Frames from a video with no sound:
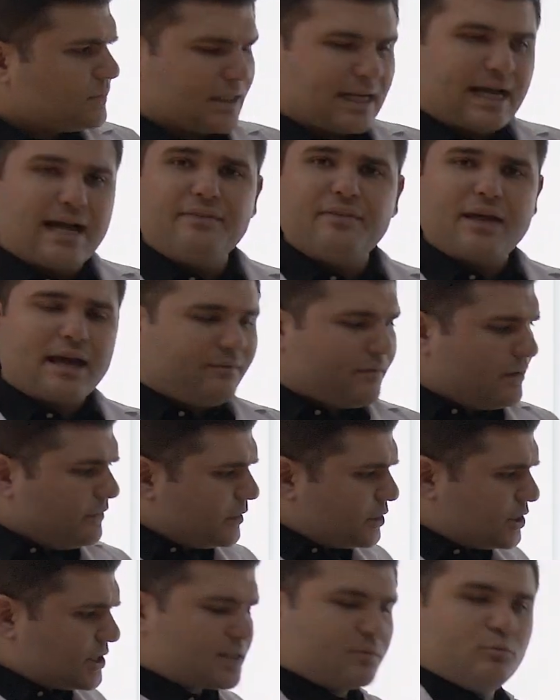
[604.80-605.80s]
and then we
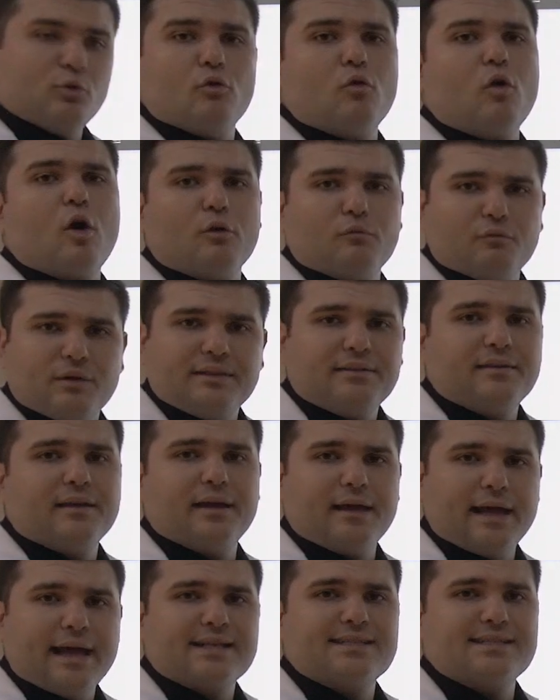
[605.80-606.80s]
will just move on with
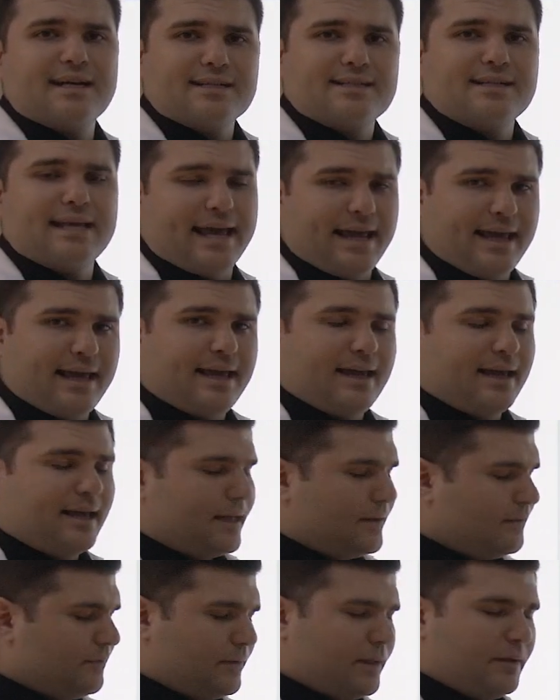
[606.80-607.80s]
the exercise.
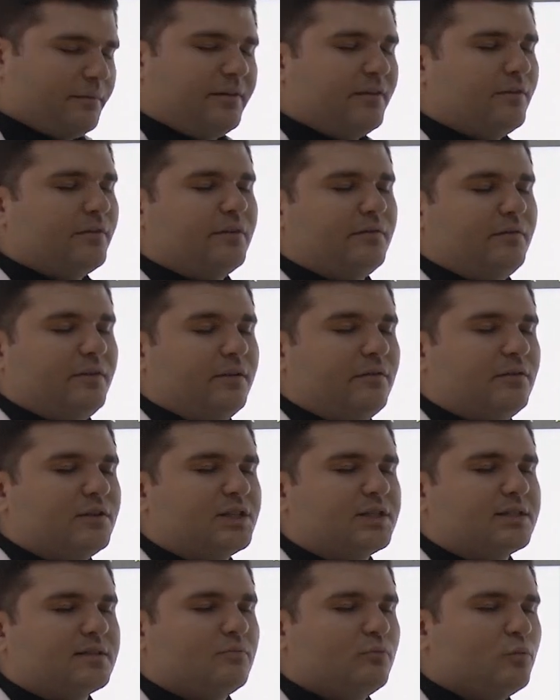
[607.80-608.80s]
We will
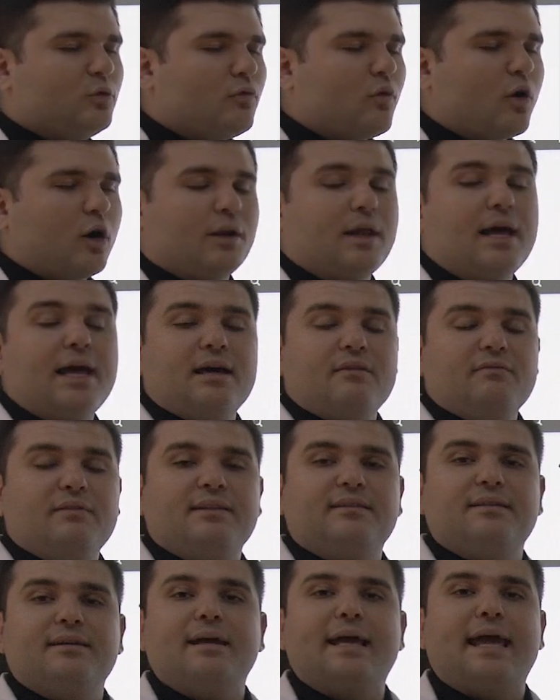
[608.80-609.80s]
just move on
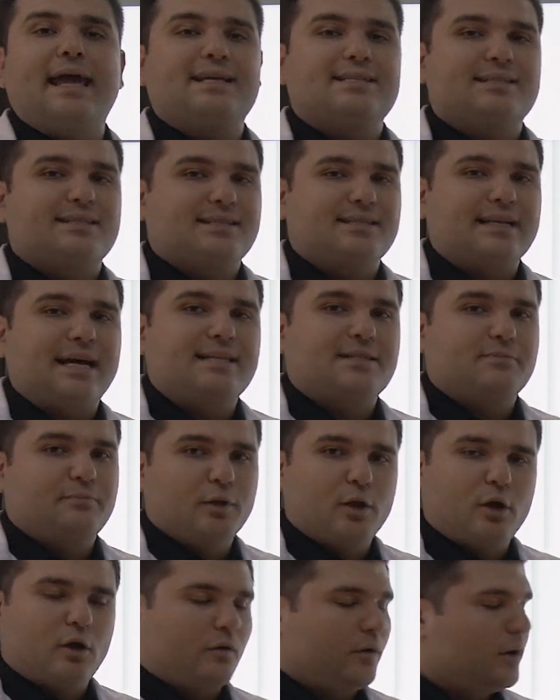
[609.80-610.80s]
with the exercise
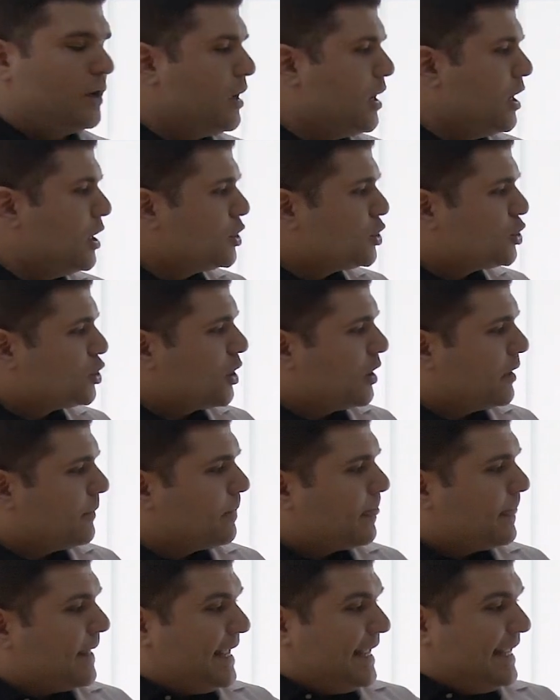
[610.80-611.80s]
below.
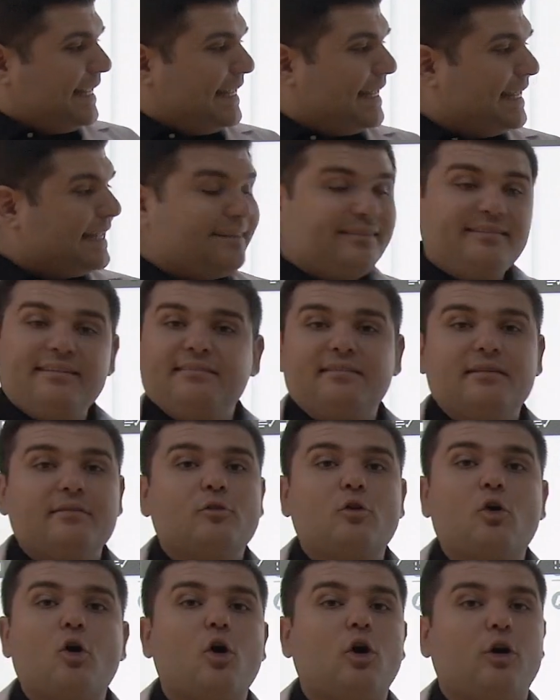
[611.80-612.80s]
So he
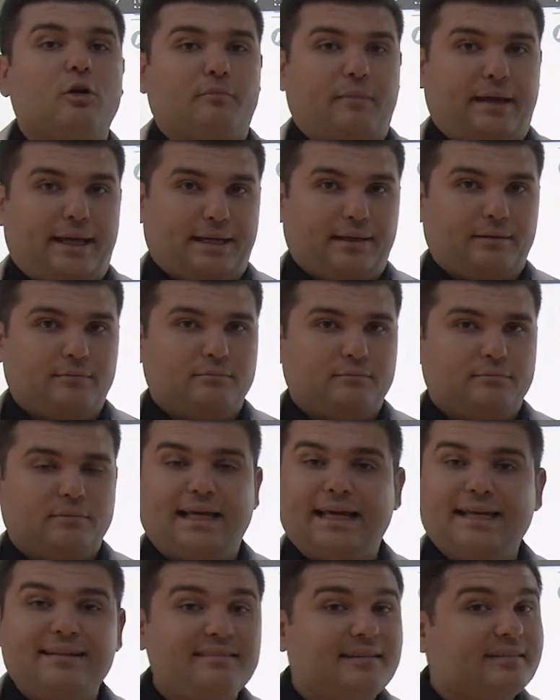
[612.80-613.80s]
didn't call me.
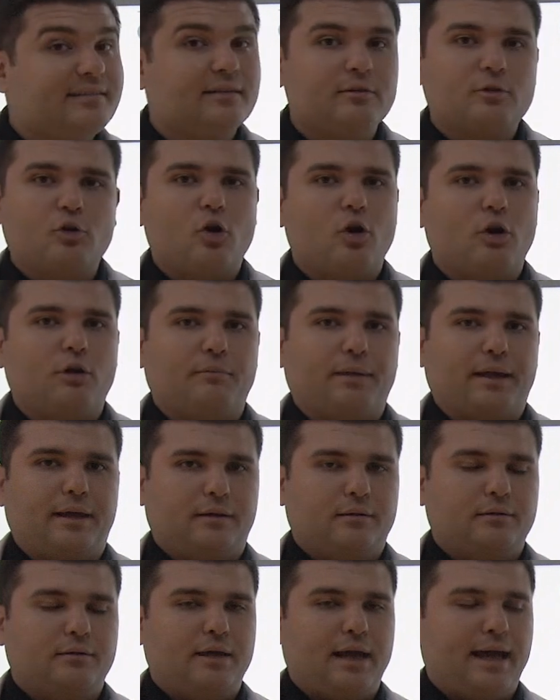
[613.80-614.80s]
He didn't call me.
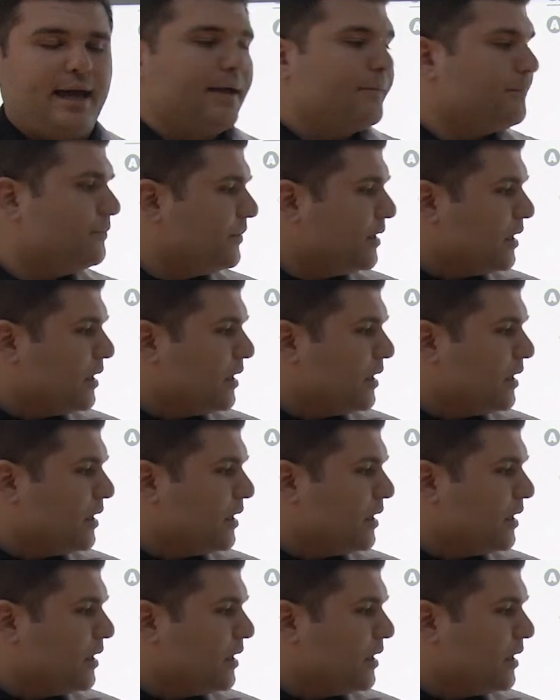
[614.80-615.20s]
Okay.